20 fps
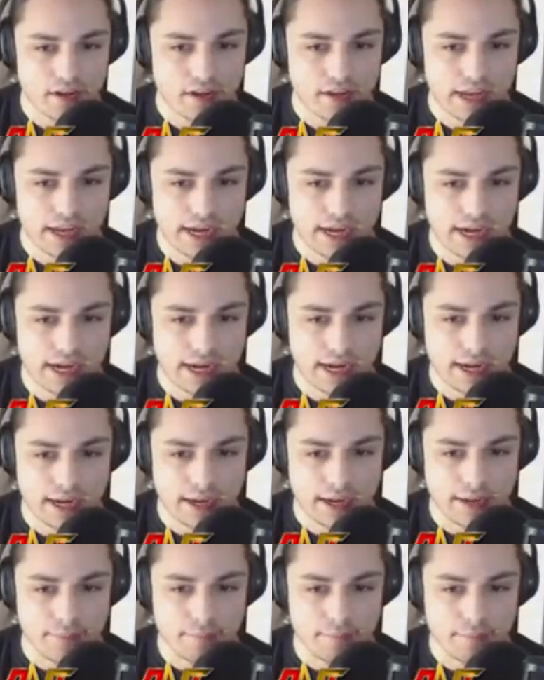
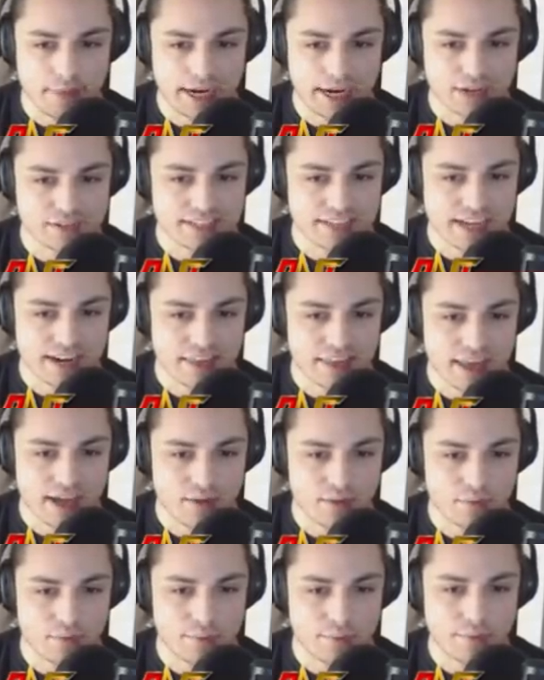Um, but outside of that,
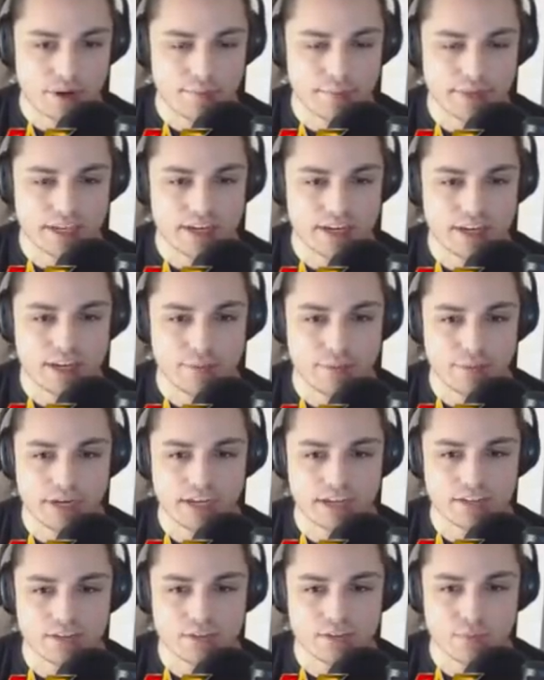we're probably going to need to bring
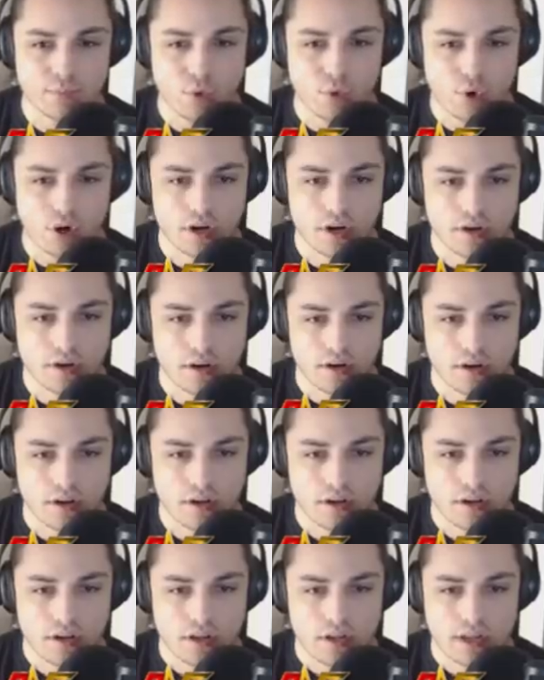in some more.
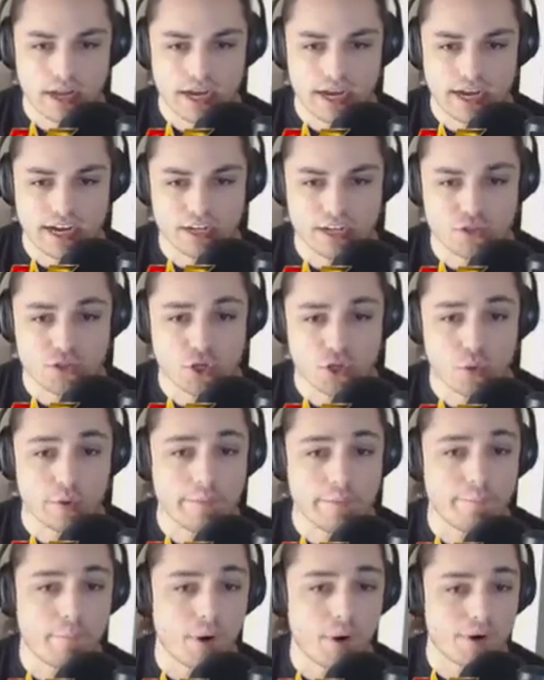Uh, Joey
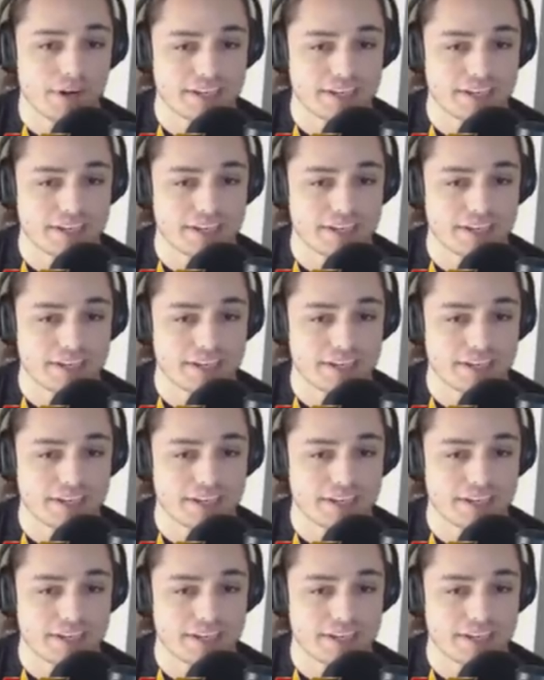Bart